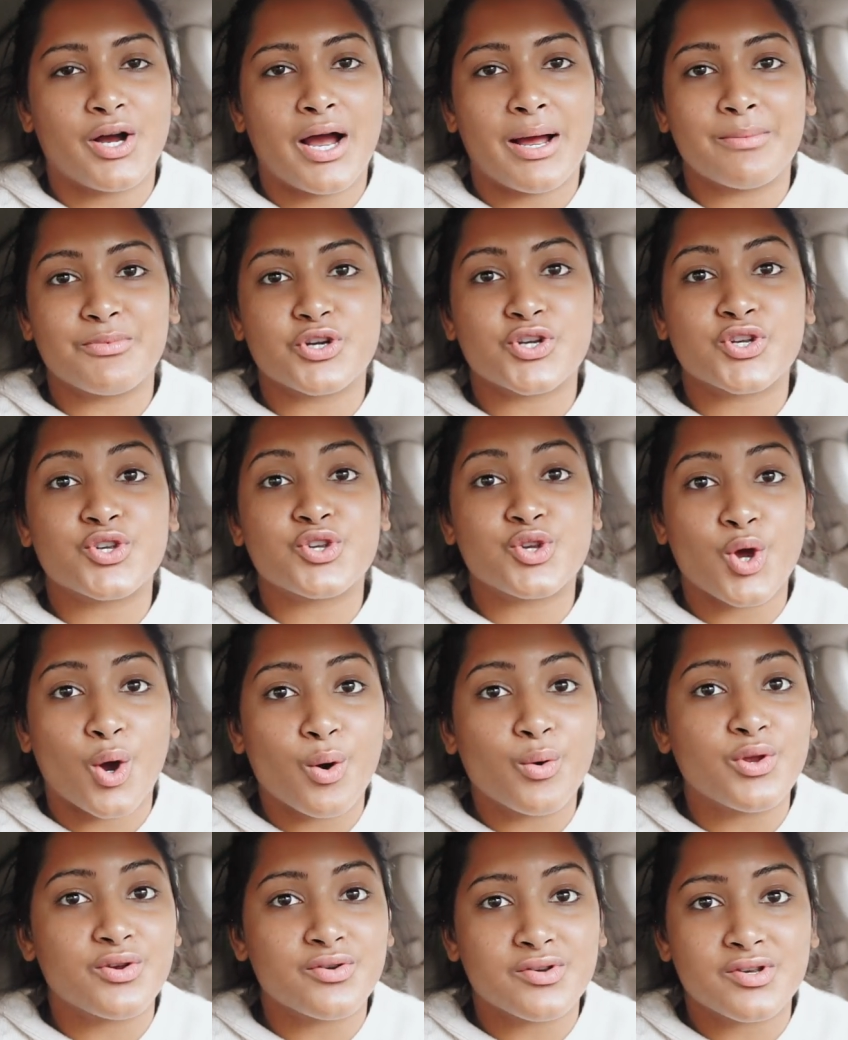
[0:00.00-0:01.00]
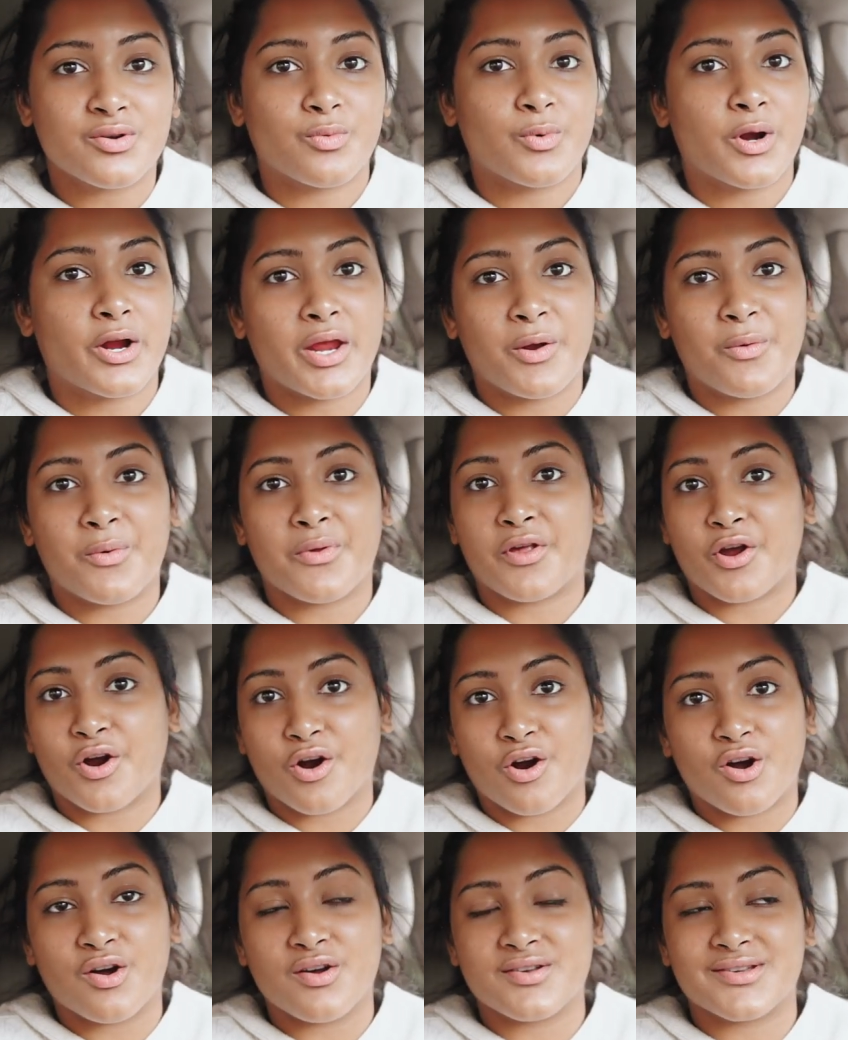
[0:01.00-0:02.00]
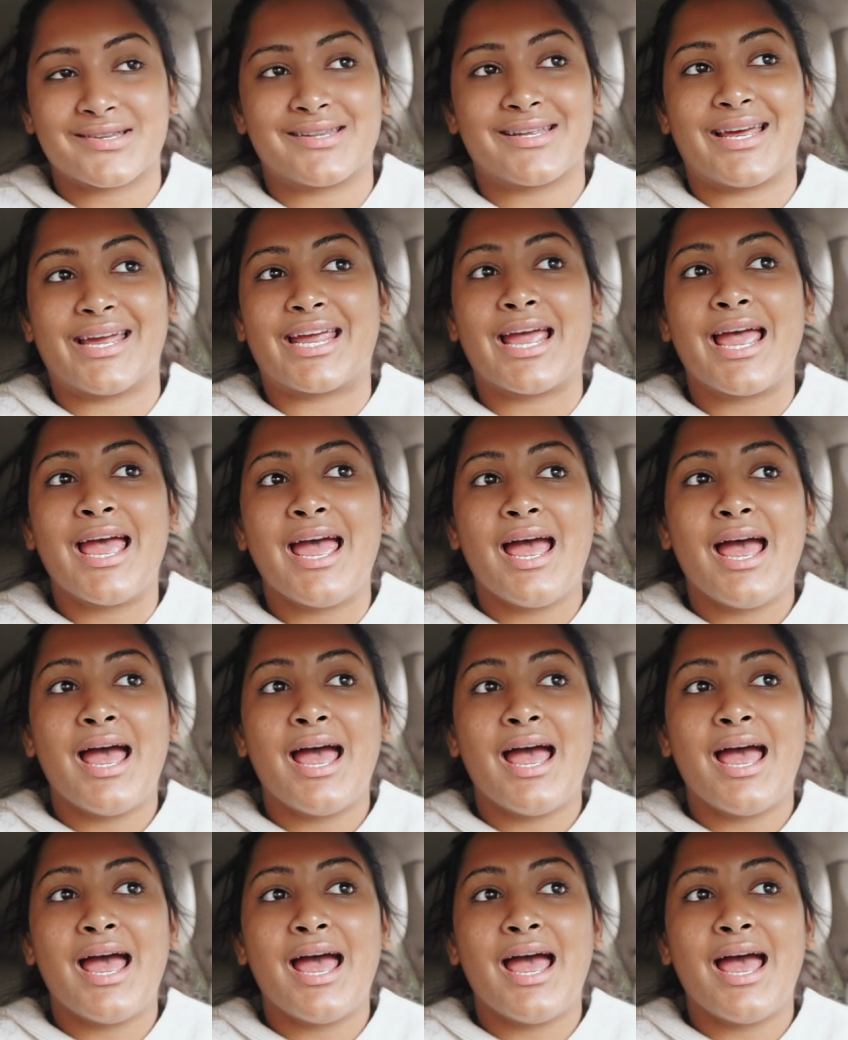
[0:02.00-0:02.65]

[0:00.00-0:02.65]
I'm just so used to working with girls and like